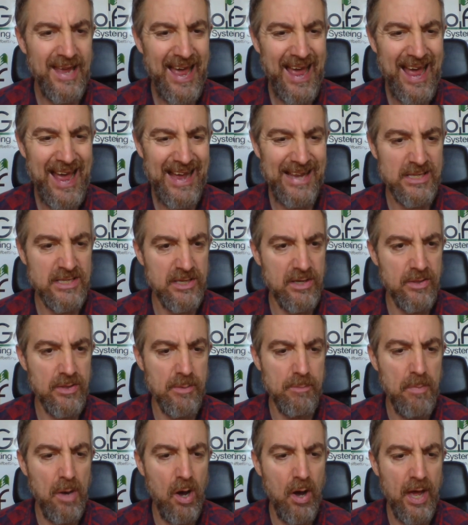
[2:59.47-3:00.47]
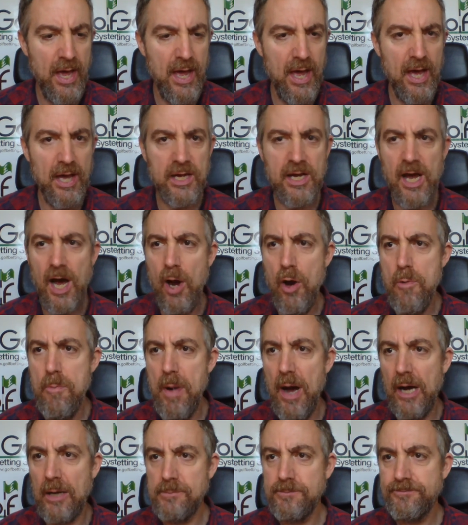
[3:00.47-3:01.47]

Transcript: at the Mayakoba.